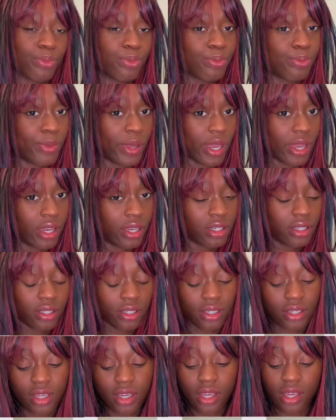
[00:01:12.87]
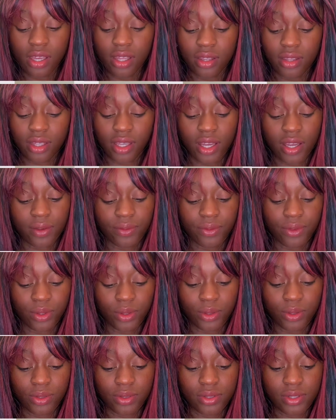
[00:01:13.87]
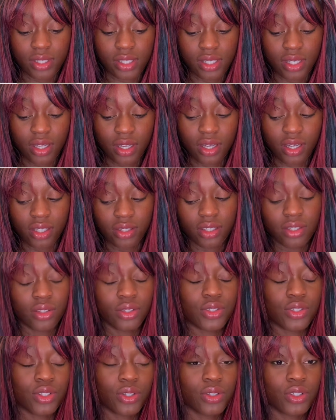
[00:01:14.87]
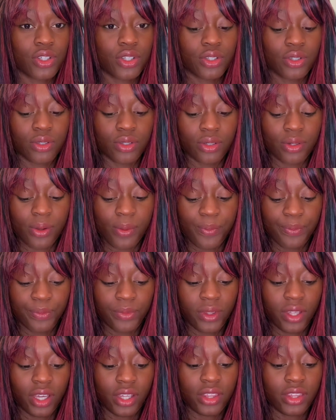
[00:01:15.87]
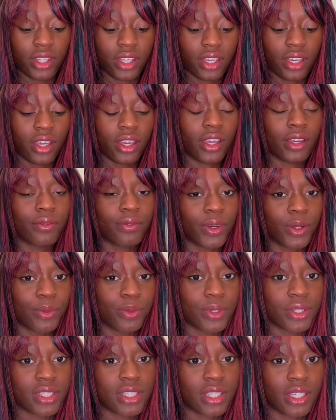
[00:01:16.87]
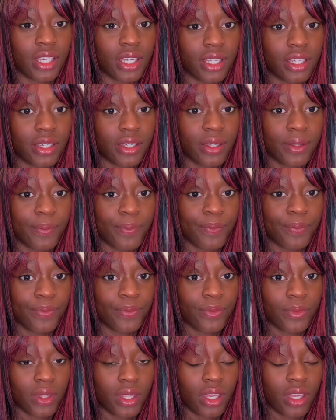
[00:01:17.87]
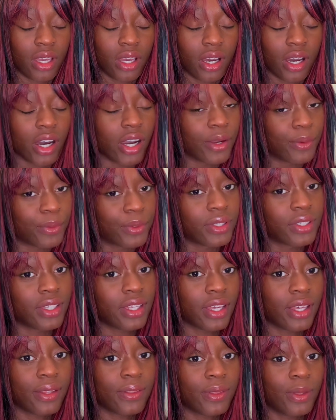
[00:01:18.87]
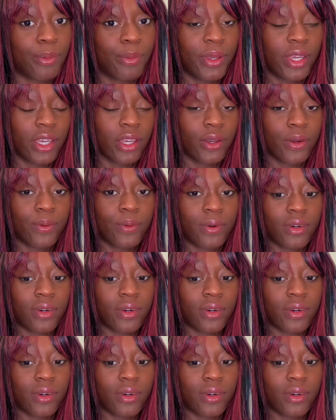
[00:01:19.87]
bag. They have those. I think they're so cute. I think if I was to get it, I would get the pink